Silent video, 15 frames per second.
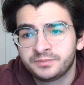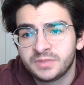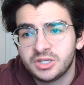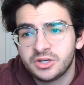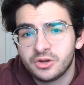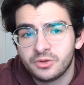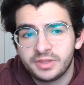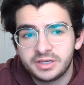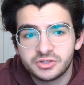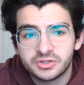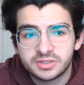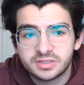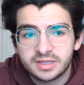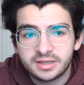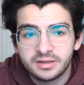they
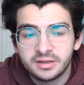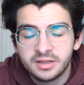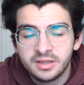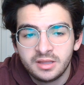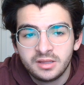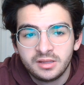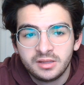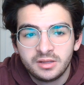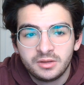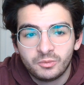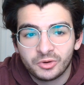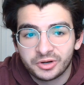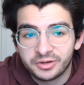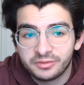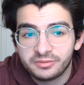just said,
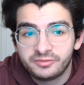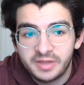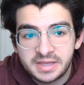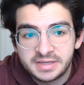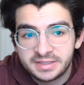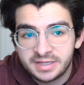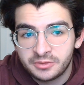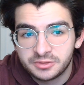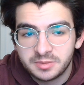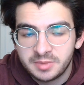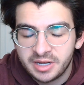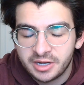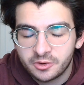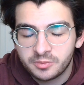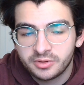we're going to phase out
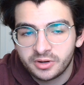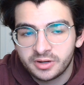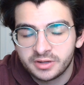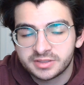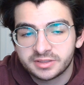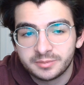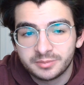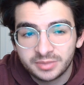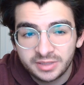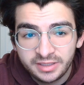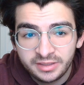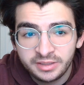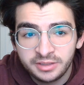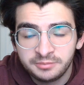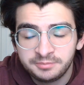tobacco products
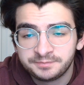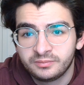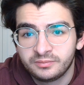completely.